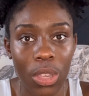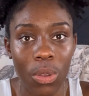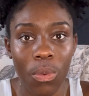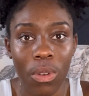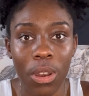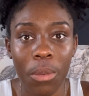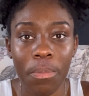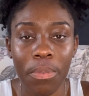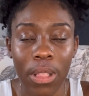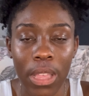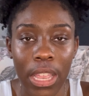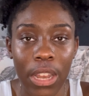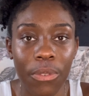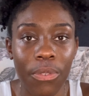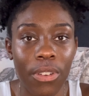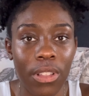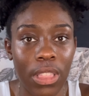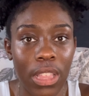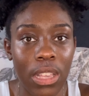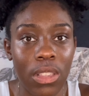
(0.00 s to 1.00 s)
You want to plan
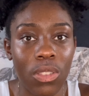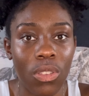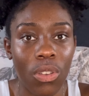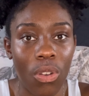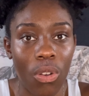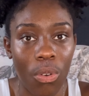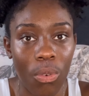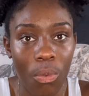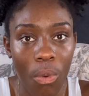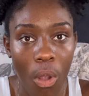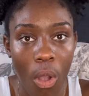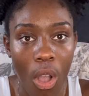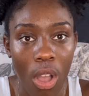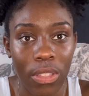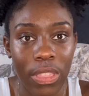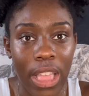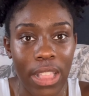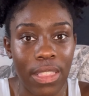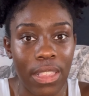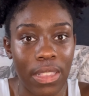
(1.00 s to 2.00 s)
for things to go
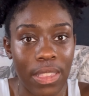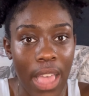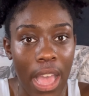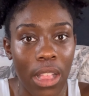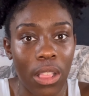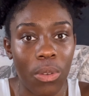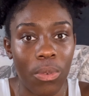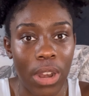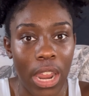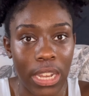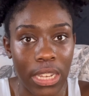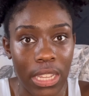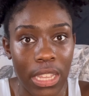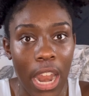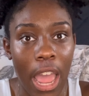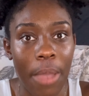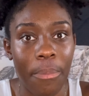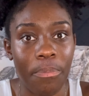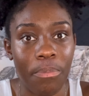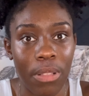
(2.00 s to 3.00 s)
wrong. That's exactly what I
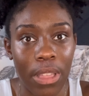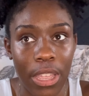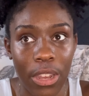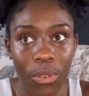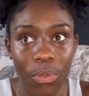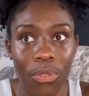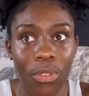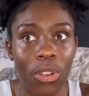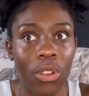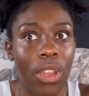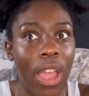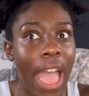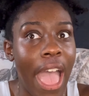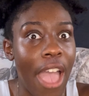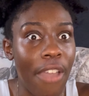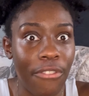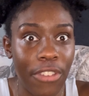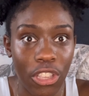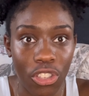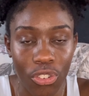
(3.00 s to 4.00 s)
did. I planned for
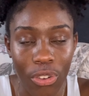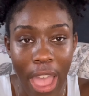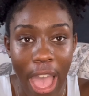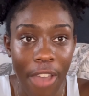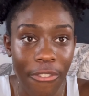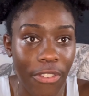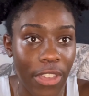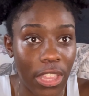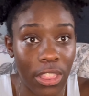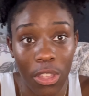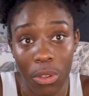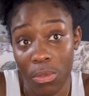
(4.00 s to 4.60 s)
heavy traffic.